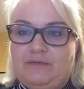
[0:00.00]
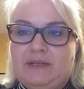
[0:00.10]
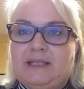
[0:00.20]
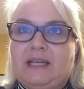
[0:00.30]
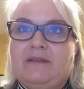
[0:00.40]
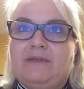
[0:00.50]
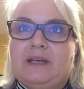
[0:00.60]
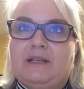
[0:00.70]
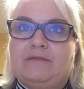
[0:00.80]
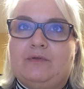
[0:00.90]
receive
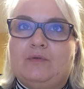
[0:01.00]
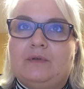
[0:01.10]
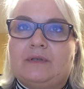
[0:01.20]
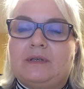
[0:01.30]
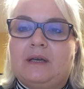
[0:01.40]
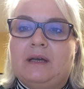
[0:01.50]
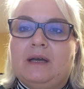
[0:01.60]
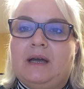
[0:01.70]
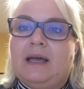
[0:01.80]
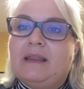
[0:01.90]
these rules,
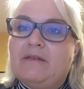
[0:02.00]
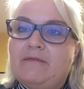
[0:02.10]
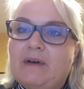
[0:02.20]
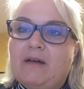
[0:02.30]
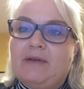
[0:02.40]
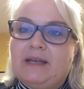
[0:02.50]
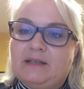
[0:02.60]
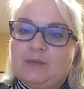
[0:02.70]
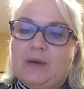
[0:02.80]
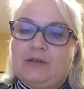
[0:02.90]
and they're very
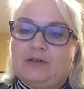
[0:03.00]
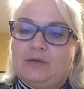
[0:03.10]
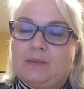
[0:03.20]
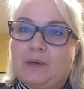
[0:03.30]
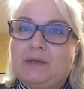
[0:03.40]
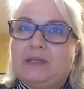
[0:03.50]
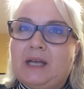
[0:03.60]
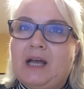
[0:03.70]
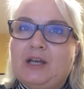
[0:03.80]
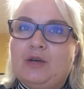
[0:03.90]
special. So I'm going to
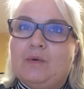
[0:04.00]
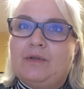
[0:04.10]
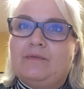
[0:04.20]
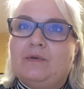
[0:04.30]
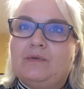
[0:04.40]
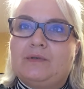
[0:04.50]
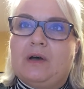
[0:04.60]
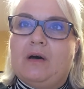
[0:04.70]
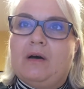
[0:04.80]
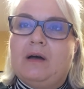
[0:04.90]
tell you what the rules
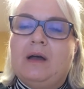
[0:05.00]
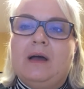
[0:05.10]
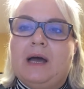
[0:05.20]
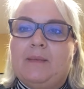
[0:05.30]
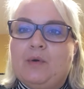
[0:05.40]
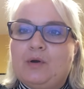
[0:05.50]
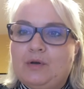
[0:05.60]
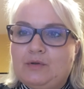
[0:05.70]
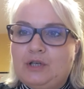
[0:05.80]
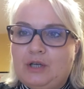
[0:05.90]
are. I'm not
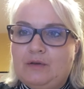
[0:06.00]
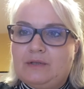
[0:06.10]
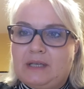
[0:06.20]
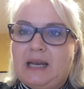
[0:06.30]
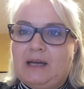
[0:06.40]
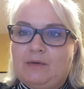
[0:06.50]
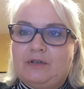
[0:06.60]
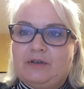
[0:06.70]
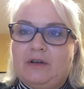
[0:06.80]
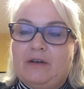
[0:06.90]
going to use the
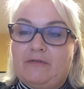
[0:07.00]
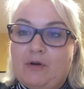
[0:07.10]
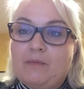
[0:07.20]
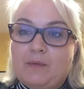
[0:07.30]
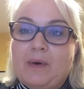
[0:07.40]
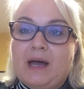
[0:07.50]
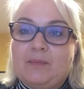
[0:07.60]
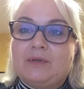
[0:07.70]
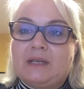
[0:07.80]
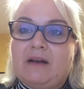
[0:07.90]
language from the
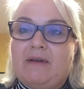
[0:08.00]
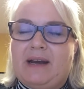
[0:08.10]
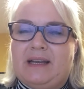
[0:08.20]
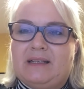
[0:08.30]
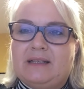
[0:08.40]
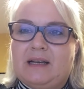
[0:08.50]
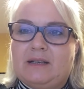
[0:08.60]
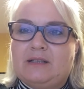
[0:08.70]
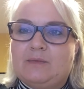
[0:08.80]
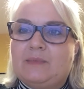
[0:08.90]
Bible directly, because that
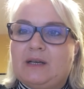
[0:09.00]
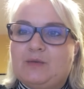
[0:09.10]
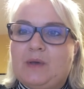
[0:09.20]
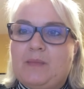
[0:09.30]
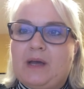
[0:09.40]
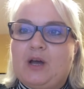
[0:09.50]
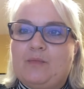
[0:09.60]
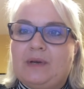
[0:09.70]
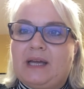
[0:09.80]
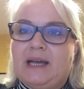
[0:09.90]
can sometimes be a bit
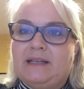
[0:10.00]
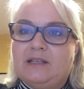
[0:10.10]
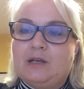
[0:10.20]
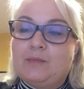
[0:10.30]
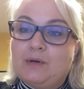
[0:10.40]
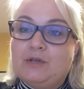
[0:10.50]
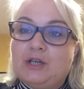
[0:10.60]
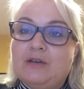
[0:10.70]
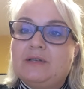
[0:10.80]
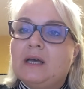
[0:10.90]
complicated. So I'm going
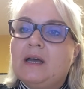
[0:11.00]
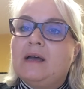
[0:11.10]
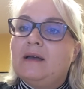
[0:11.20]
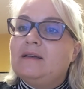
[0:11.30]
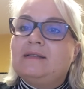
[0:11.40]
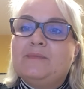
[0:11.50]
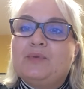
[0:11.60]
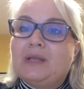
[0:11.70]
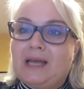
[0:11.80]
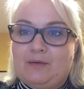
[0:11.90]
to use
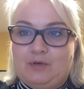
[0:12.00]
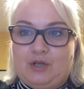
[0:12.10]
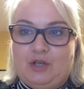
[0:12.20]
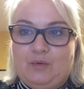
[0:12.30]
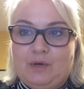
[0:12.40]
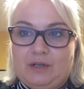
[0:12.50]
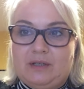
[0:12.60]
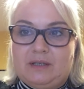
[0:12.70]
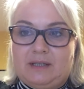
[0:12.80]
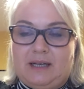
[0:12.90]
simple language that you will
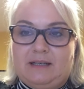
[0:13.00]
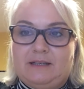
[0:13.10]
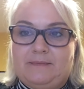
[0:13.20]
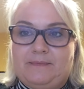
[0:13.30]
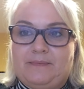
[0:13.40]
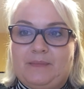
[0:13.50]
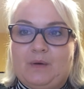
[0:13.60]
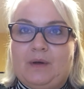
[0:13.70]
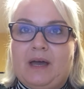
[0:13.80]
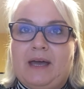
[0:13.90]
understand.
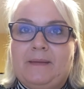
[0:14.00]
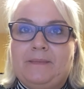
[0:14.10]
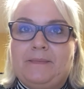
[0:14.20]
Okay?